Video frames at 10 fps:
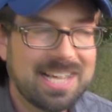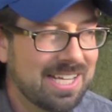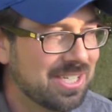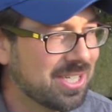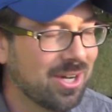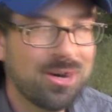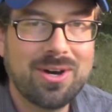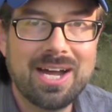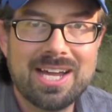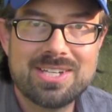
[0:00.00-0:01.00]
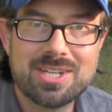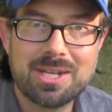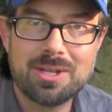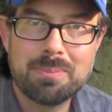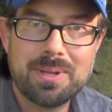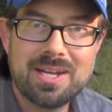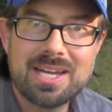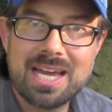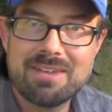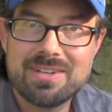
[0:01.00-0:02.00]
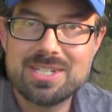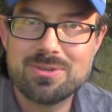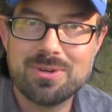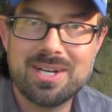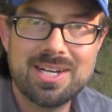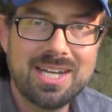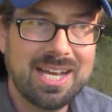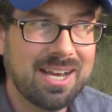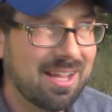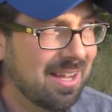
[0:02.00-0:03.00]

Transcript: and so I took a little plug out of each one, and